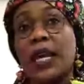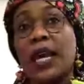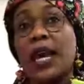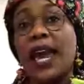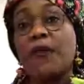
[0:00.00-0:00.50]

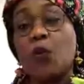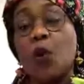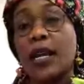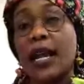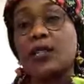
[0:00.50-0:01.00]
Everyone
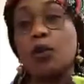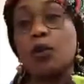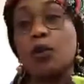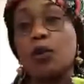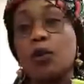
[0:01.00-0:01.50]
has a role
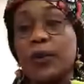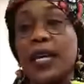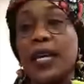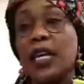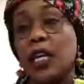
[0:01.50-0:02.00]
to
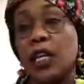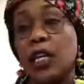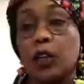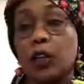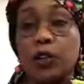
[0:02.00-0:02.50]
play,
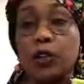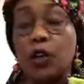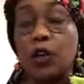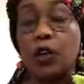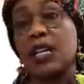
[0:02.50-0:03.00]
including
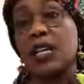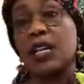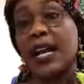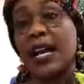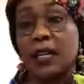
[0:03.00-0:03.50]
yourself
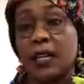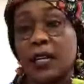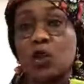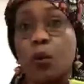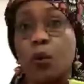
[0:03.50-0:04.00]
asking this
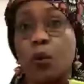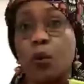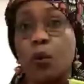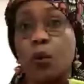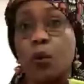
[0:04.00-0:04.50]
question.
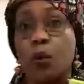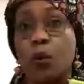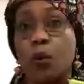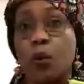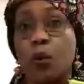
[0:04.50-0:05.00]

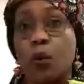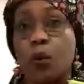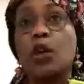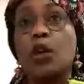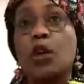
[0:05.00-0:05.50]
You
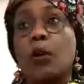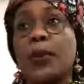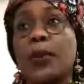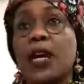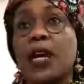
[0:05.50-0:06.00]
know, because,
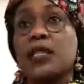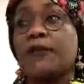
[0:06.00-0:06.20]
for